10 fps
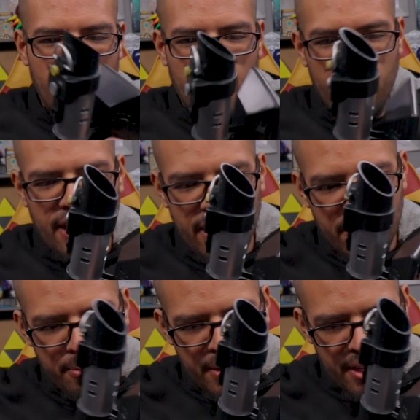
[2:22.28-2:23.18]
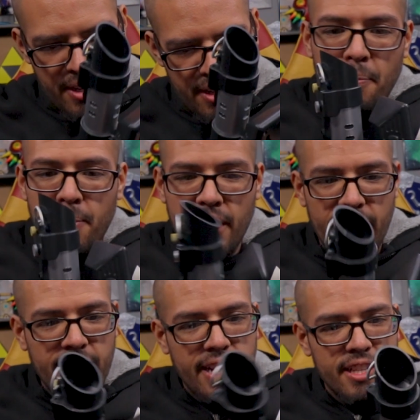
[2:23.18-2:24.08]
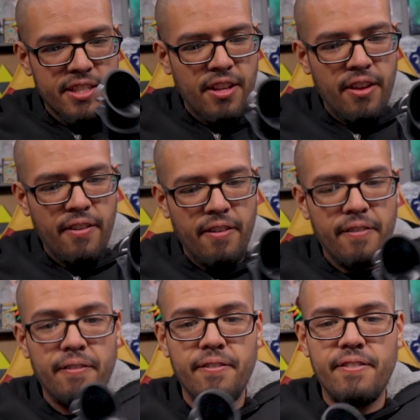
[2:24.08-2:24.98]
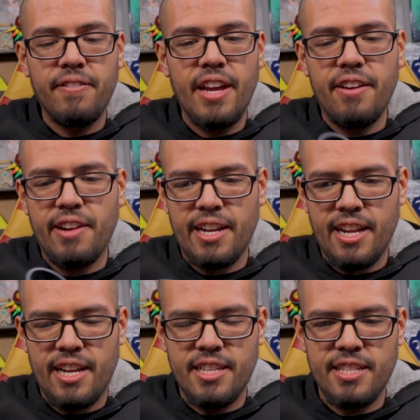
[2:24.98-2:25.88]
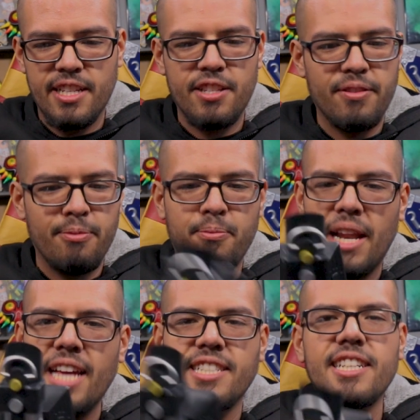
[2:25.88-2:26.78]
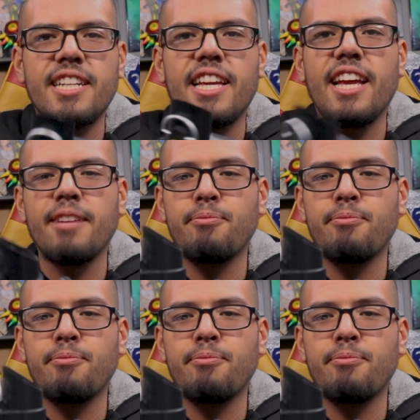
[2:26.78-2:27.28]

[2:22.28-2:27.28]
a little bit, but it is very nice. It's plastic